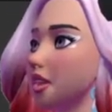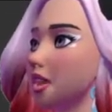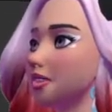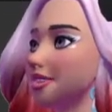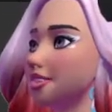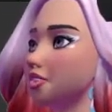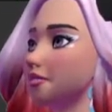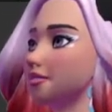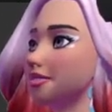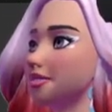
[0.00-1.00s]
And here, so
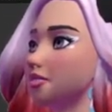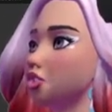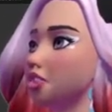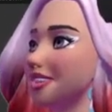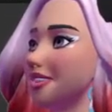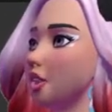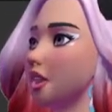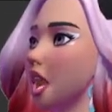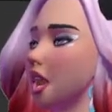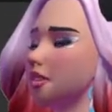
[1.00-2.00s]
if I just scale
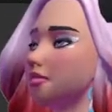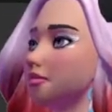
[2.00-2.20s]
that